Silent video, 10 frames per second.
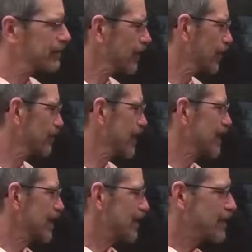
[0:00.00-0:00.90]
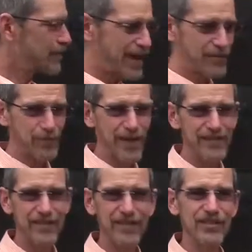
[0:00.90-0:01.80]
So the best
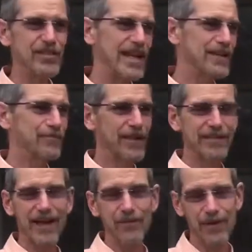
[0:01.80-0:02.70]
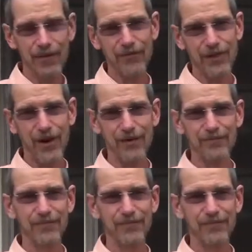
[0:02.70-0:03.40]
place is in a shady place out in the middle of a yard.